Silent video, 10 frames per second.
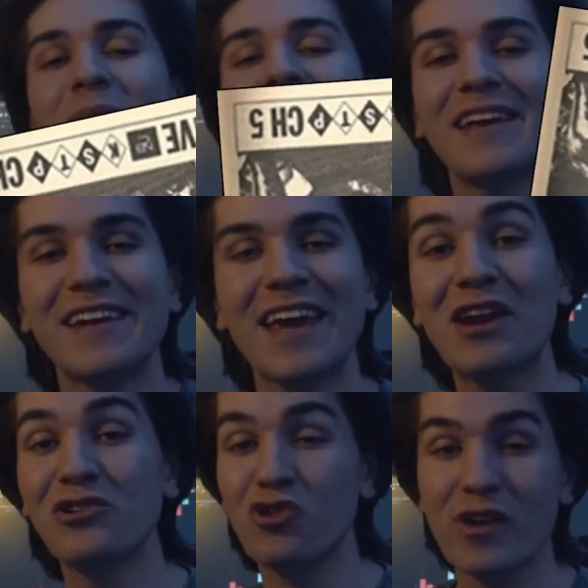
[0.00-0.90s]
of the
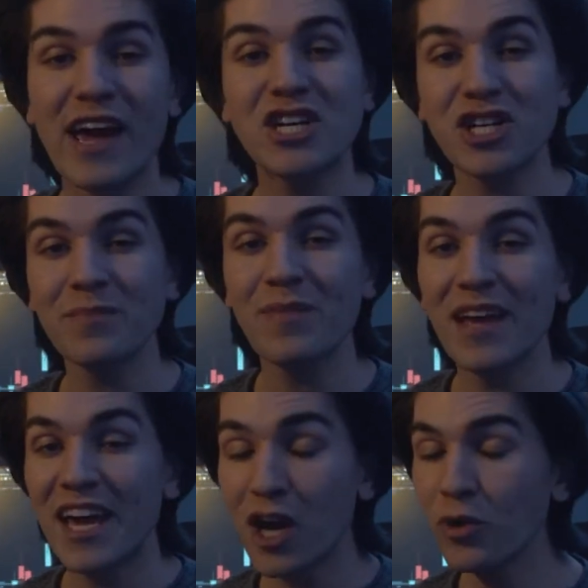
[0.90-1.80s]
indicator's creation,
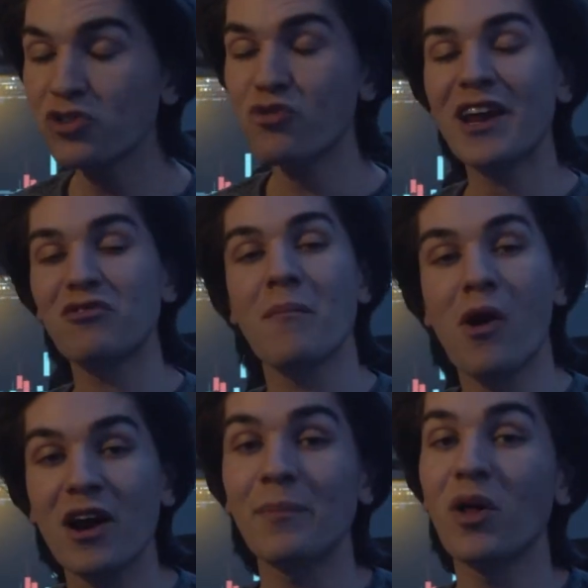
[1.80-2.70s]
it was right a
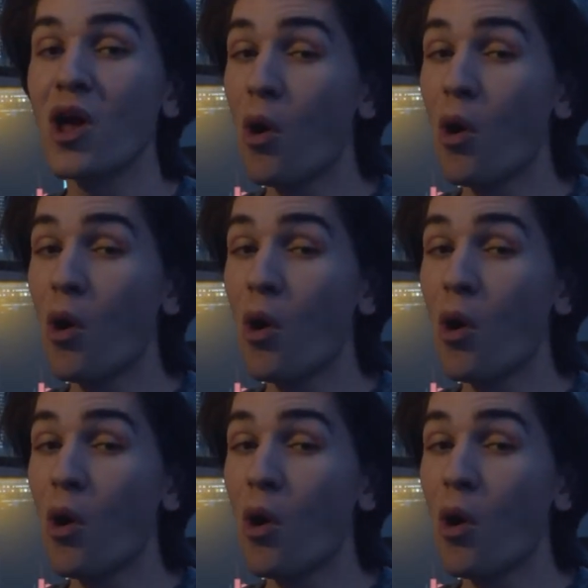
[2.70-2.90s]
remarkable